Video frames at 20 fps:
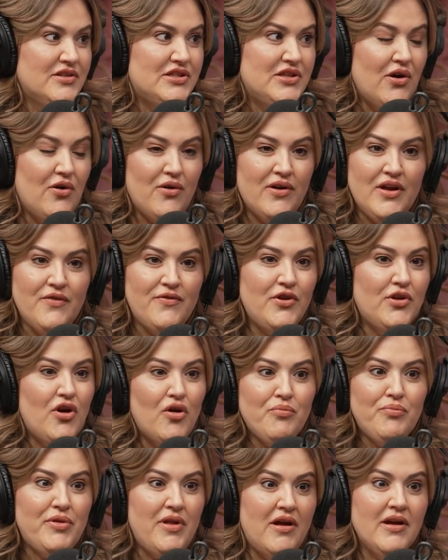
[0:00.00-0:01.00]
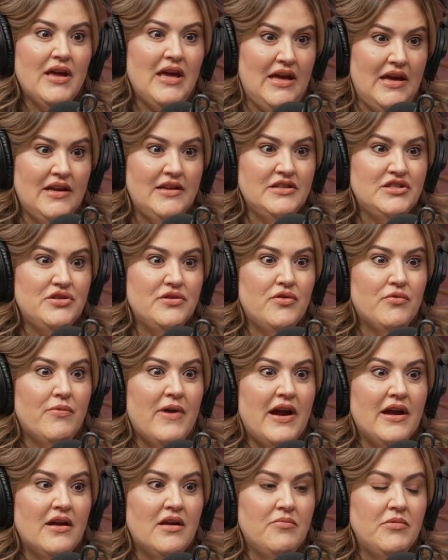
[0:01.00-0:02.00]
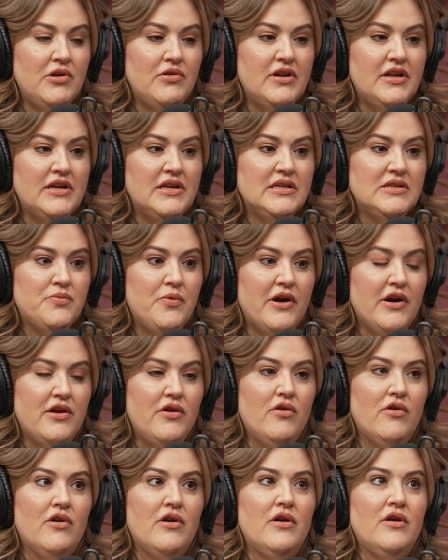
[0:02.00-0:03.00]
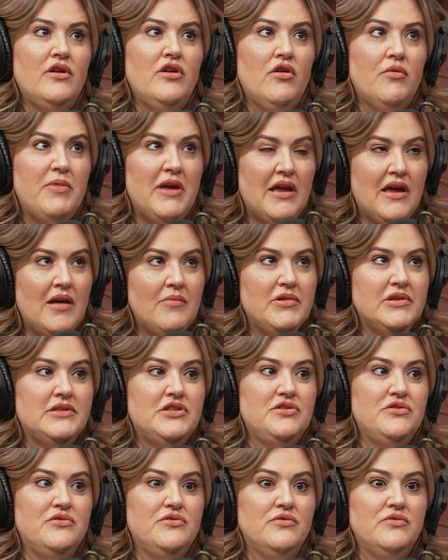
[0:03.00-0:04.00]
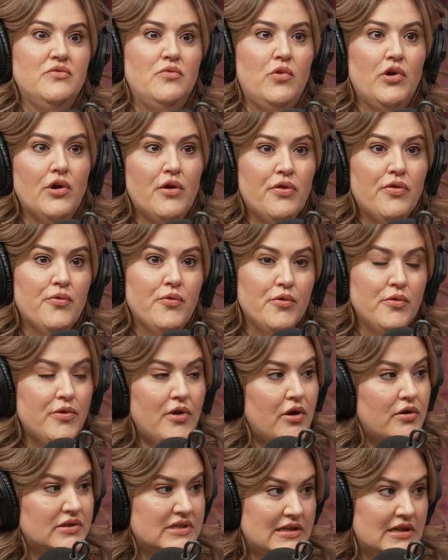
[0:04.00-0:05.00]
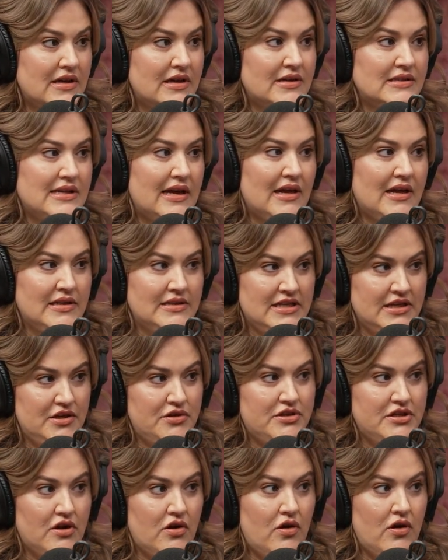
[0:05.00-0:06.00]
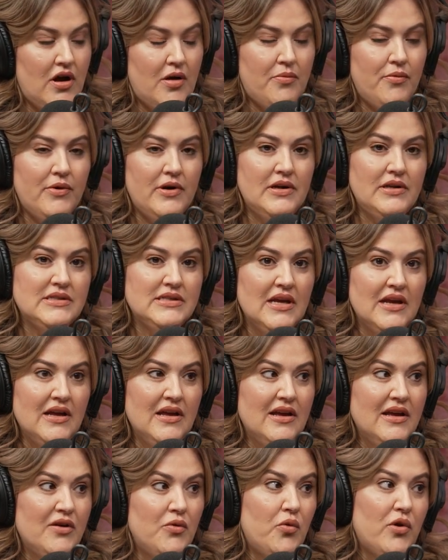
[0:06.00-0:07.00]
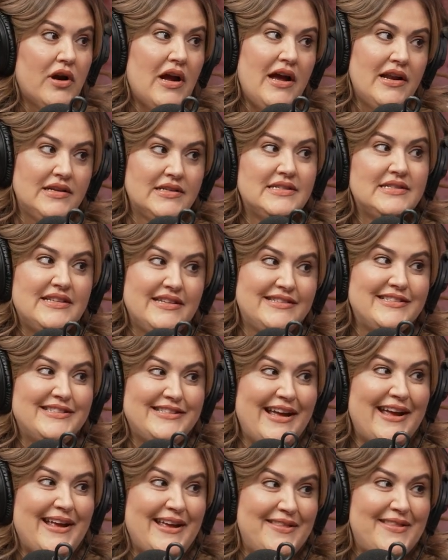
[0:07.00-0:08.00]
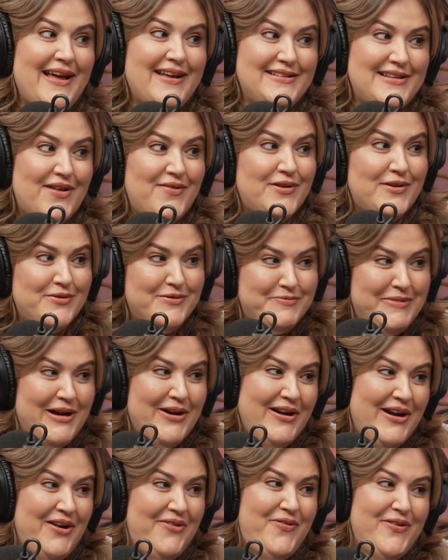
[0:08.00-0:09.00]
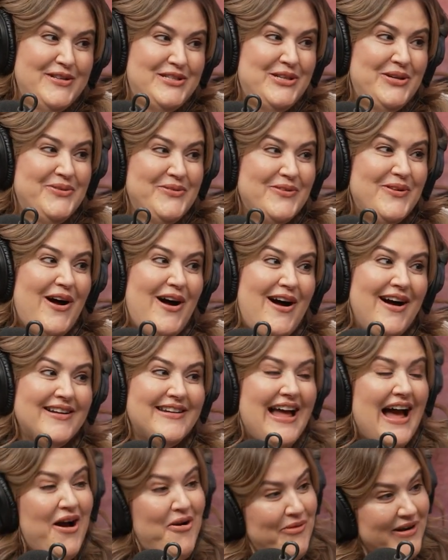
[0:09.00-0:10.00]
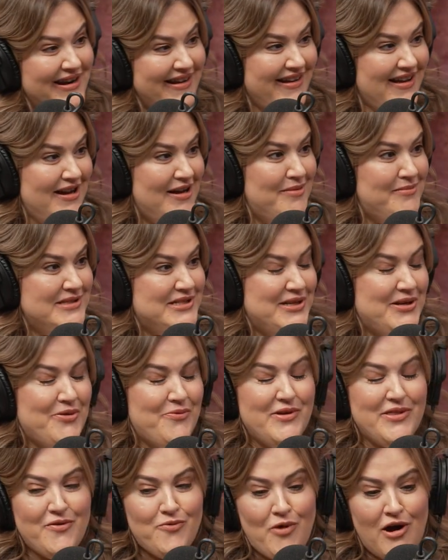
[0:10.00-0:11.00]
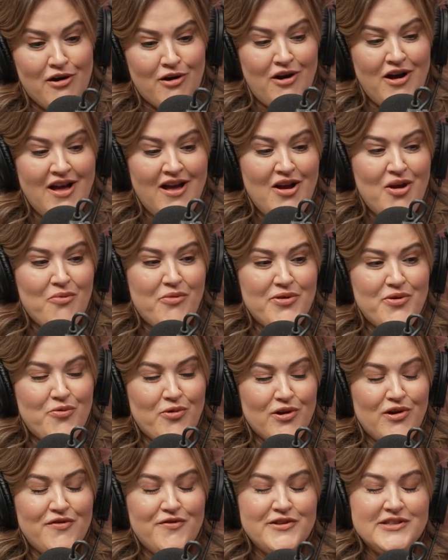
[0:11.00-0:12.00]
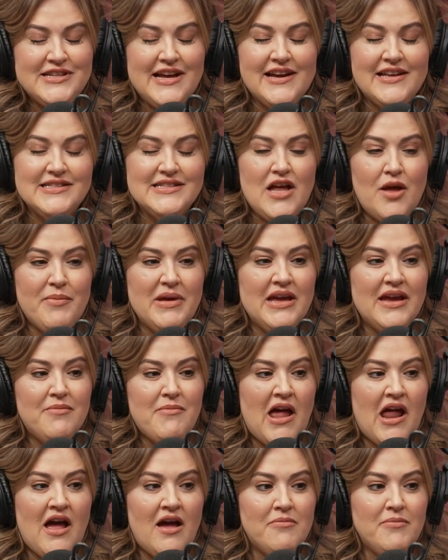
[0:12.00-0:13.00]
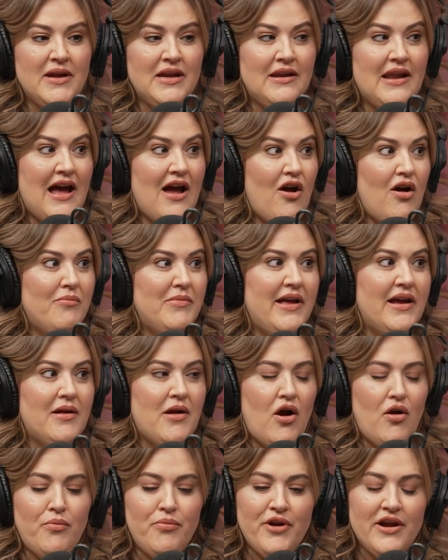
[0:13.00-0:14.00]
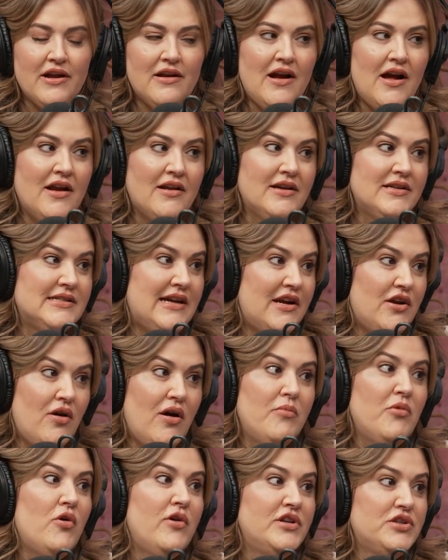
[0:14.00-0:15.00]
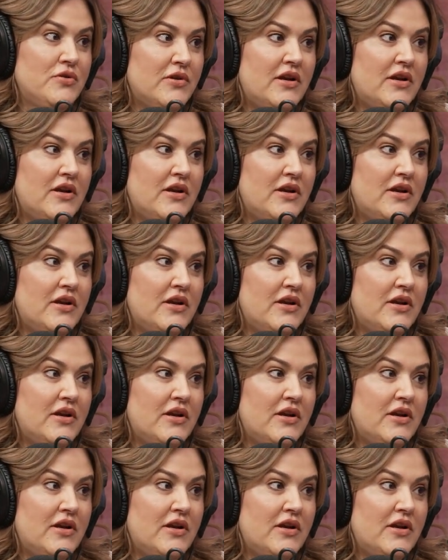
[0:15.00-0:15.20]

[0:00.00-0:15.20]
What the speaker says: So if you don't plug into the right communities where you're being able to work through those things and continue to go upwards, we're kind of just staying in that double period for too long. Now, when it comes, when the world feels like it's coming in on me, now I'm like, oh, bring it on, because I know I'm going to